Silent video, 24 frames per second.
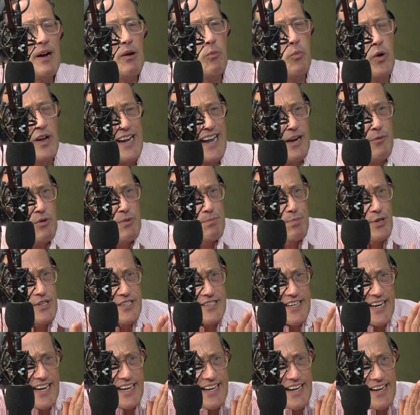But what I would put
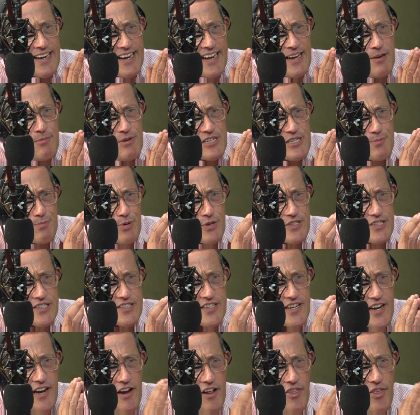it, allow me to put it
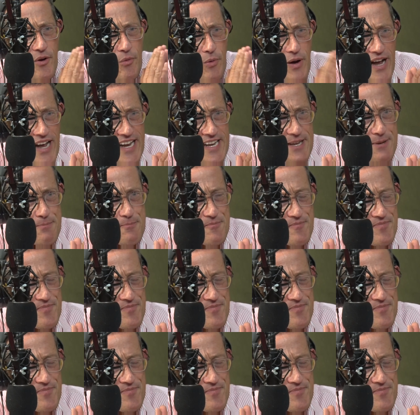in another way.